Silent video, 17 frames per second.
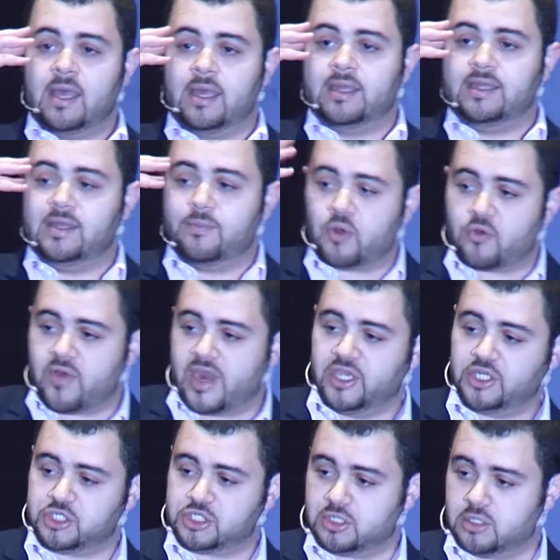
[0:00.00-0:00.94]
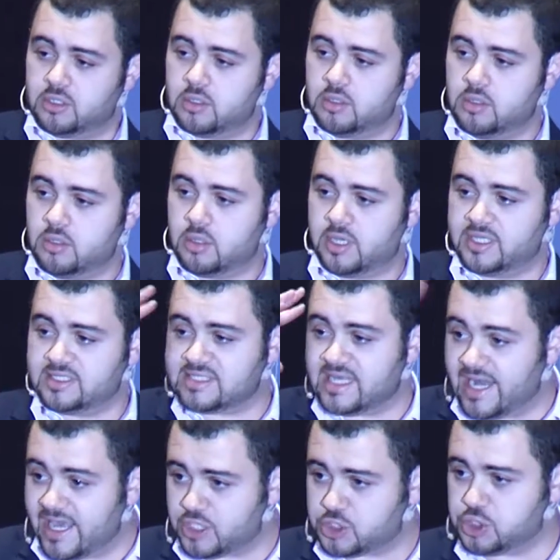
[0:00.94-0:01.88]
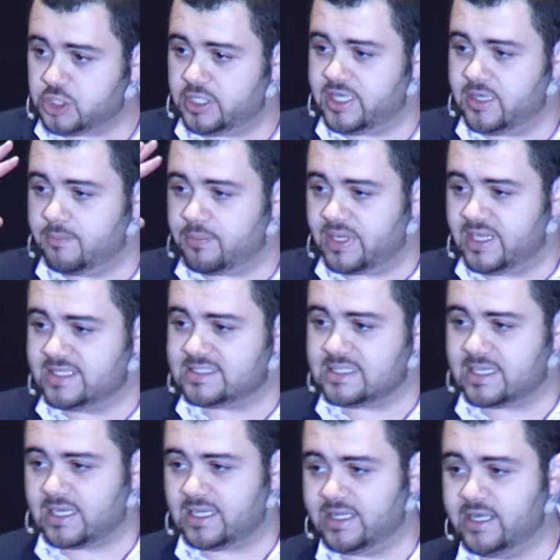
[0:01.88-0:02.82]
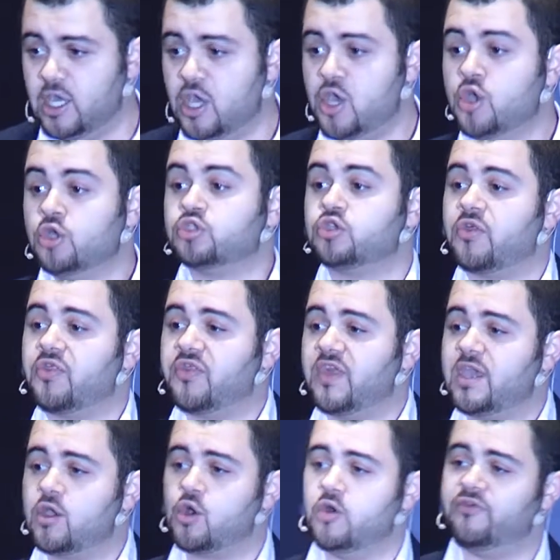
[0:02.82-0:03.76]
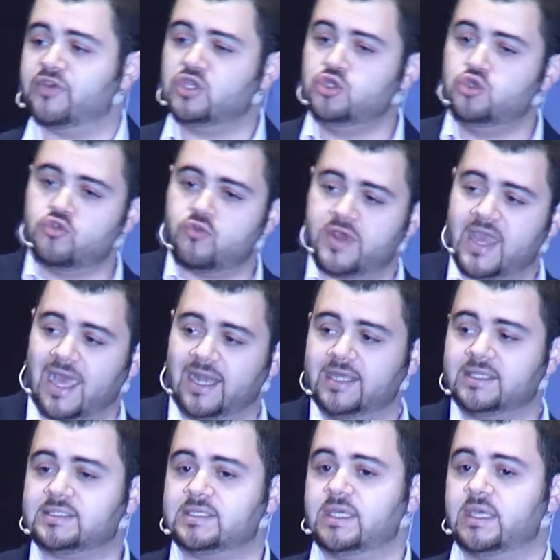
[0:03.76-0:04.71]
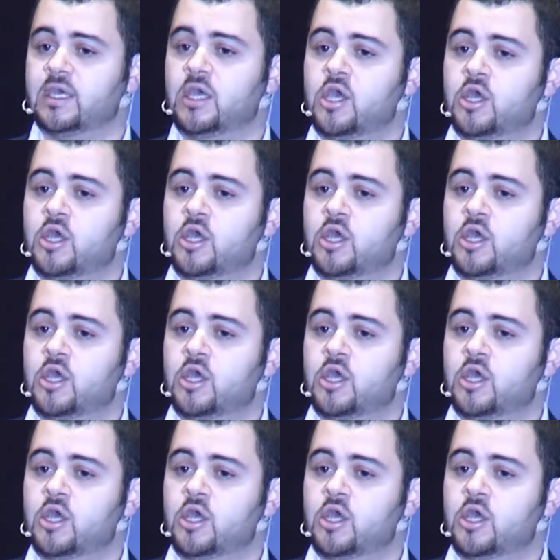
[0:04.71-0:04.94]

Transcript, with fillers: liberation intellectually and politically to think of a new reality,